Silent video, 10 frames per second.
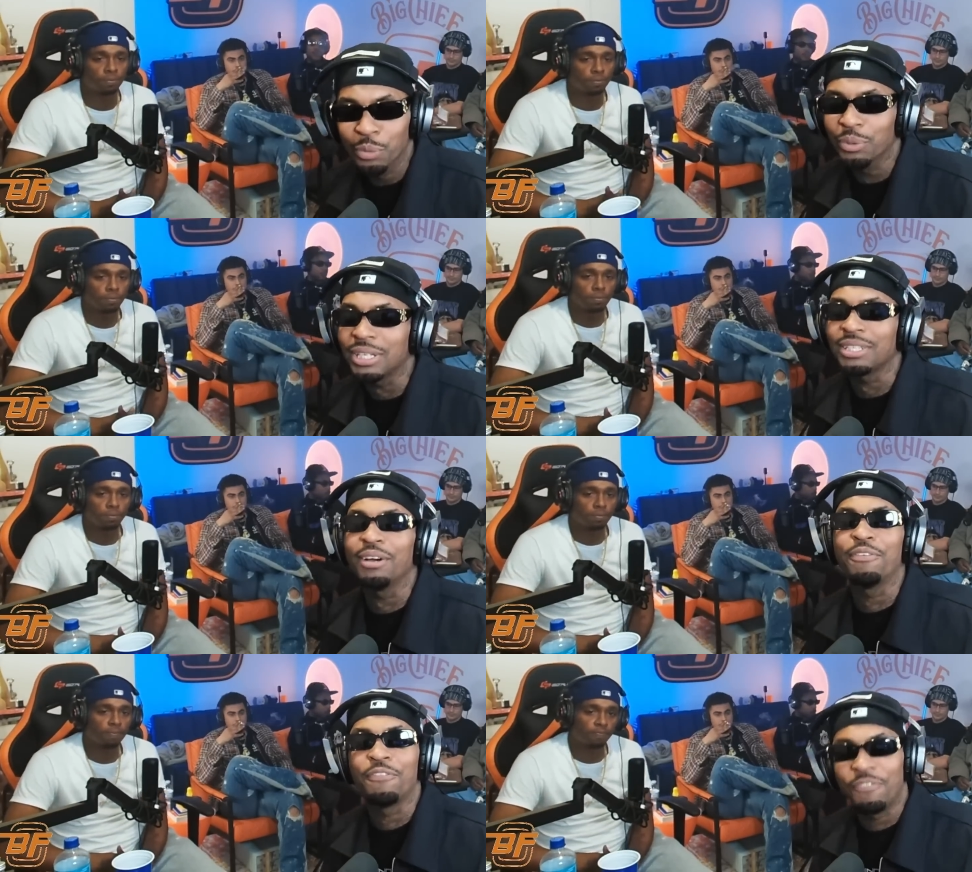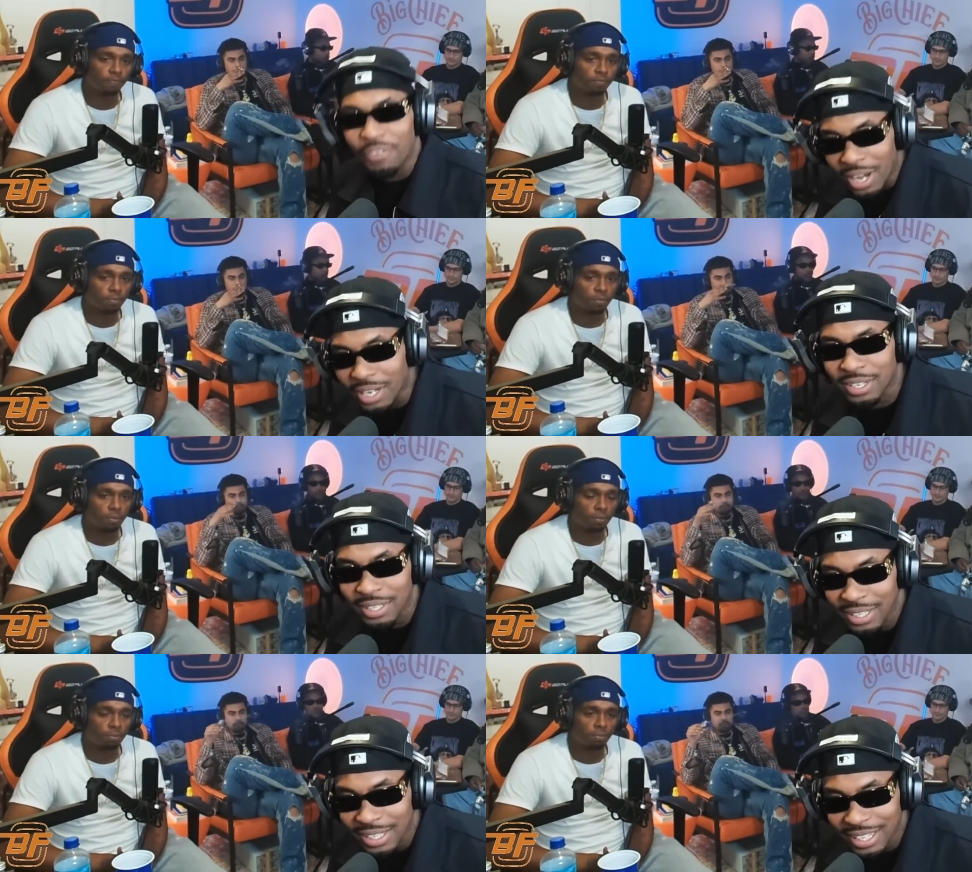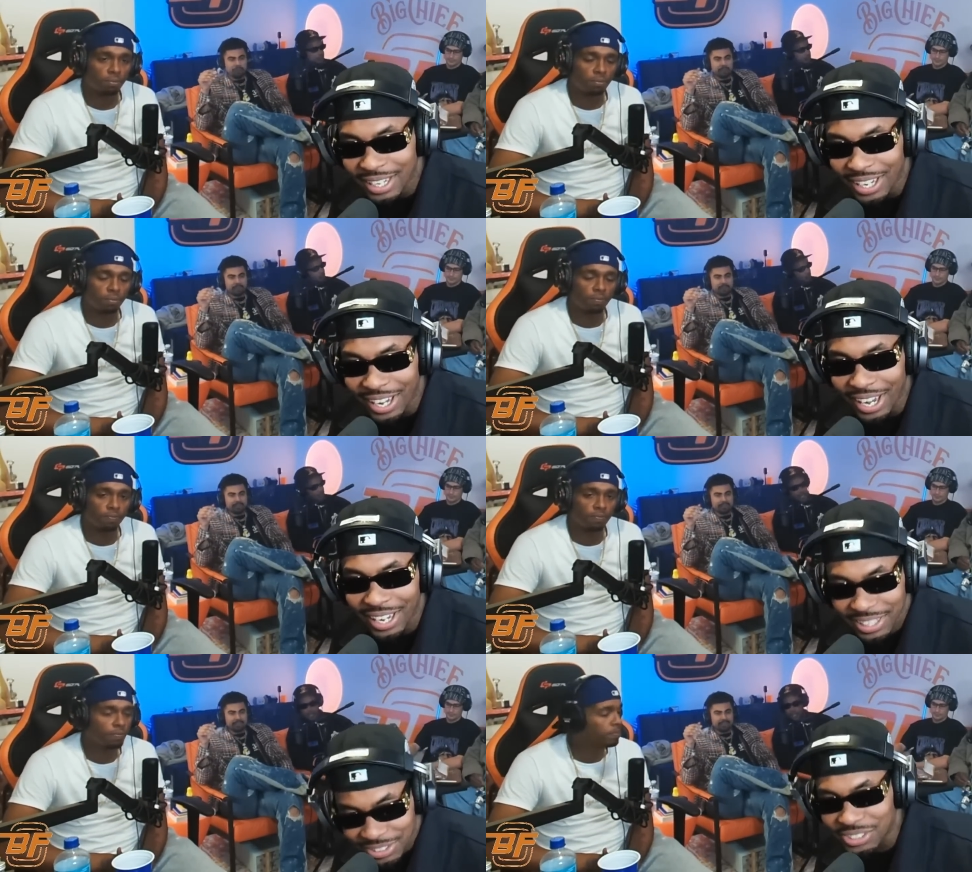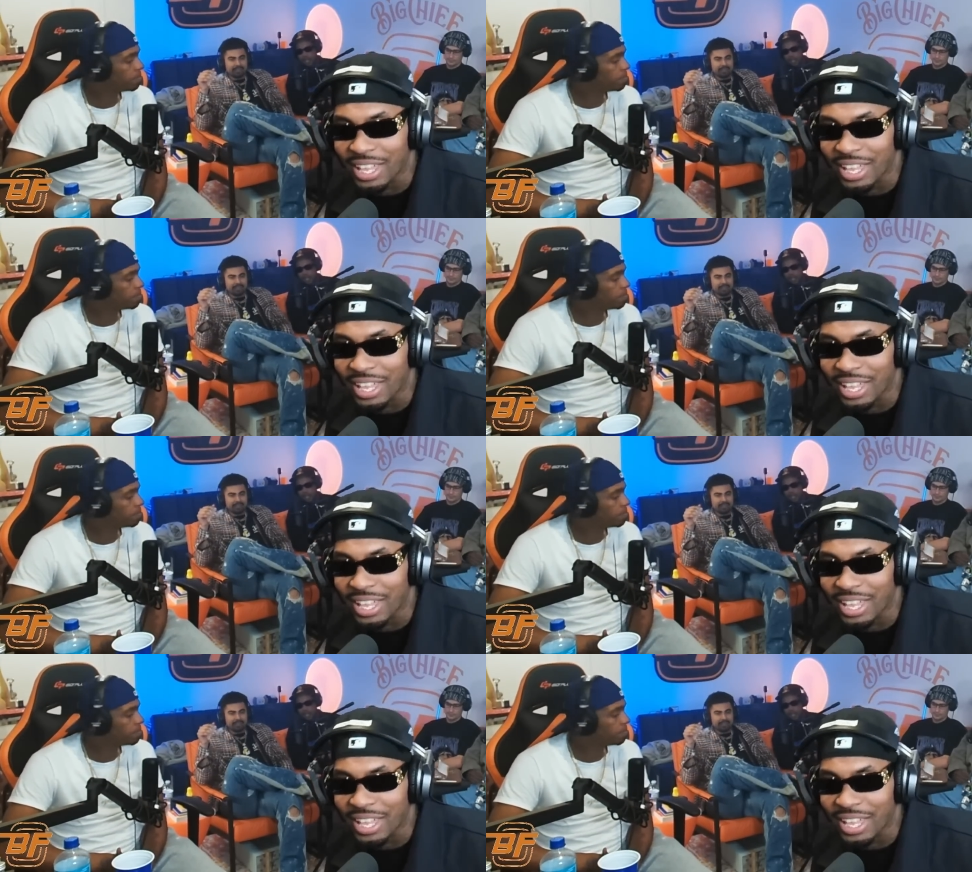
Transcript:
Speaker 1: What the fuck? All right, is